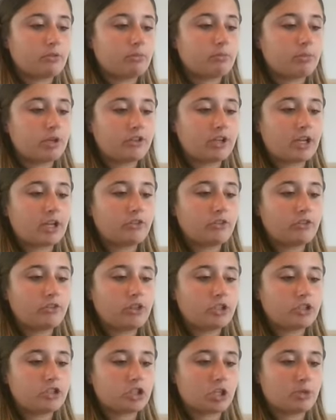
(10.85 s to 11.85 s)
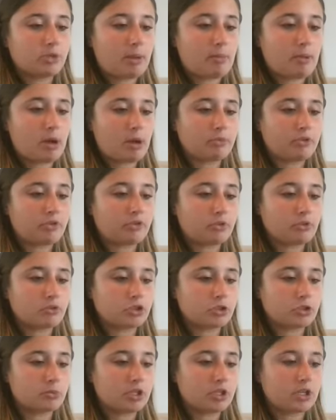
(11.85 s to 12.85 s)
My dad's a teacher and my mom's a
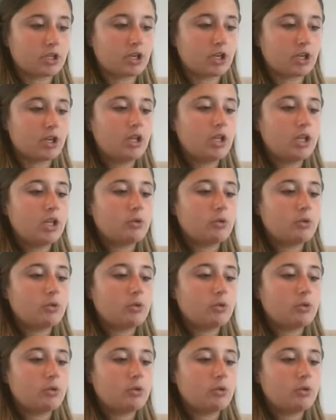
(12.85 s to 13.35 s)
social worker,